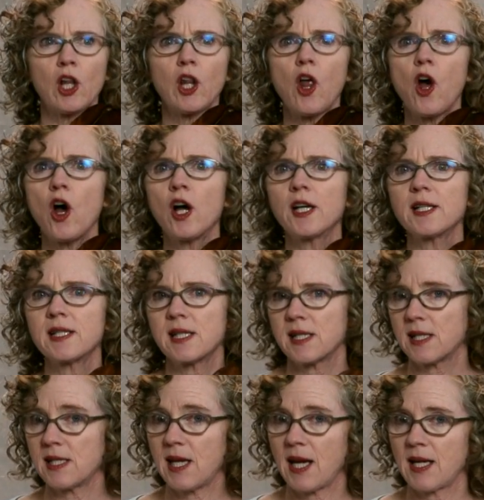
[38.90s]
long
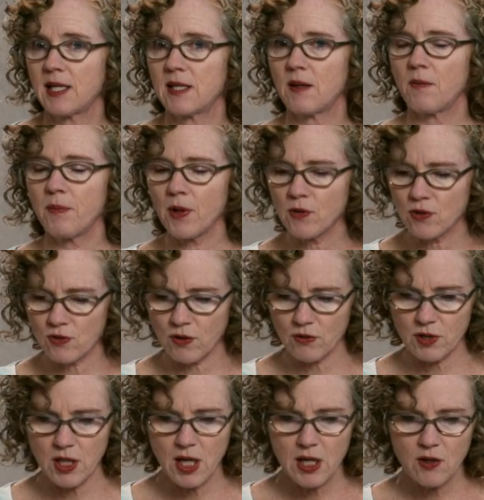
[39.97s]
sustained bow
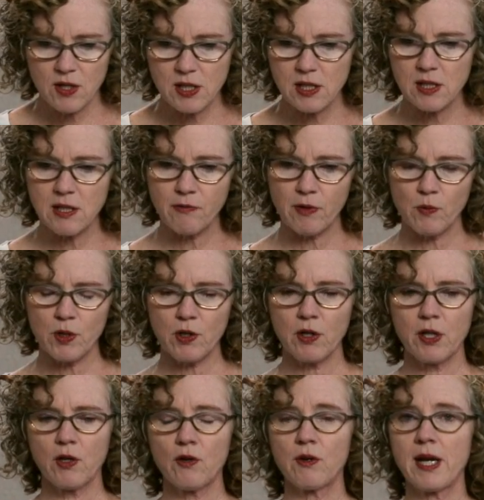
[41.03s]
strokes. This is different. We're
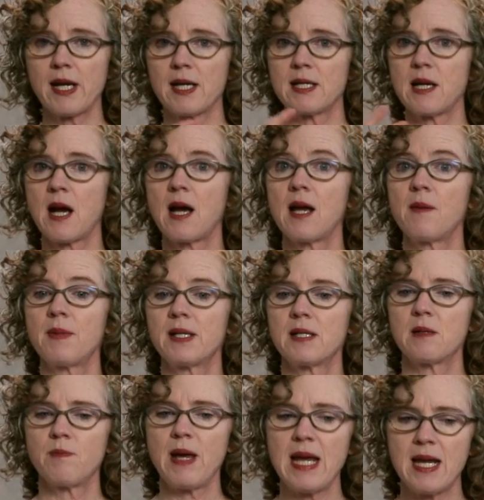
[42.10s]
going to create a time and
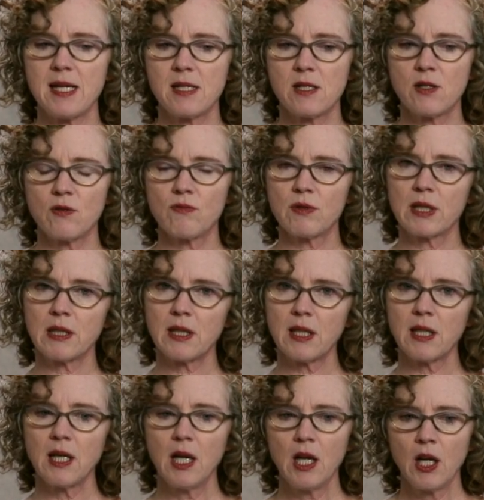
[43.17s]
space to
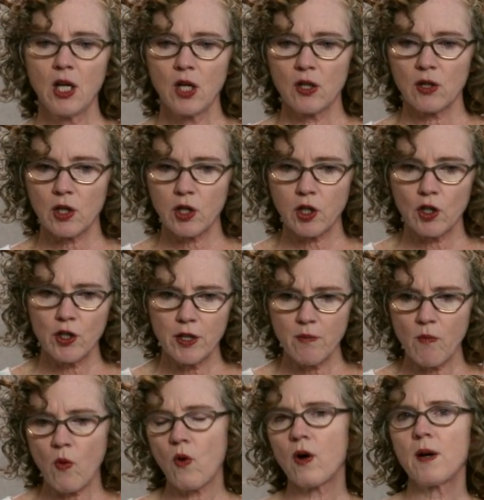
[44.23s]
really learn
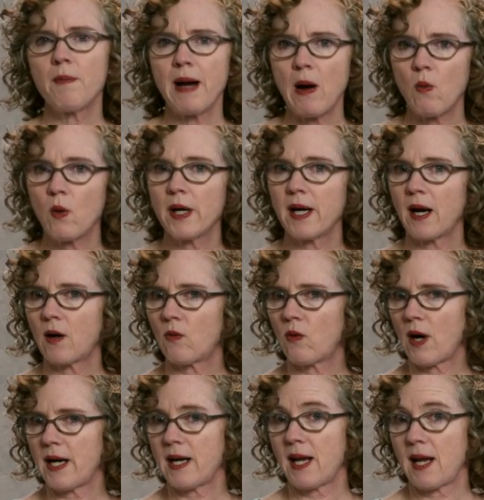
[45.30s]
more about what our
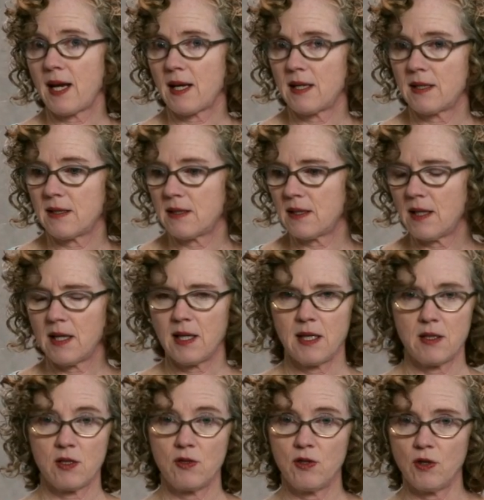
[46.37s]
right hand
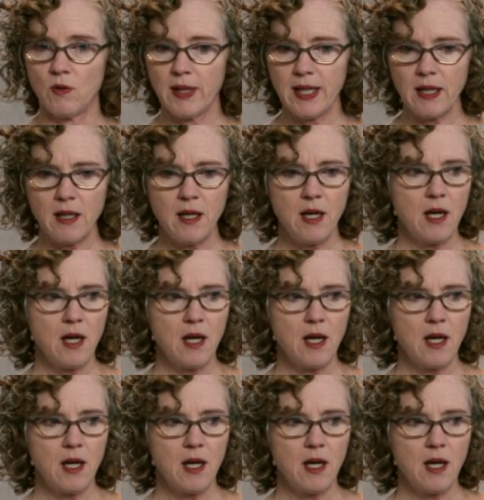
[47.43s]
is doing